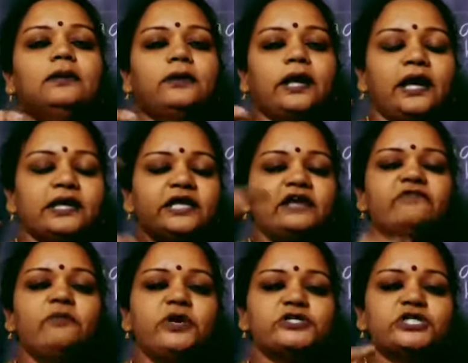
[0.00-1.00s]
collect the
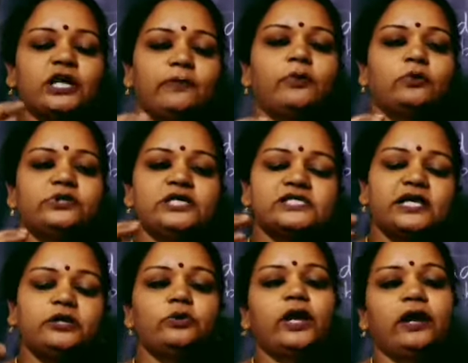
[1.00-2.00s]
information about this
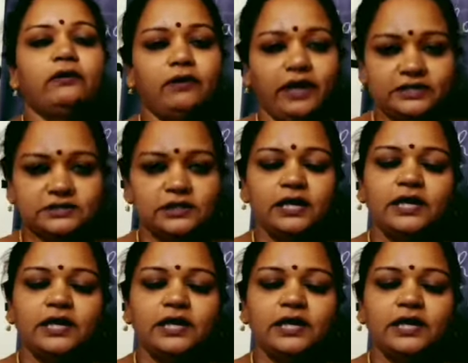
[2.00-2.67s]
and you can write.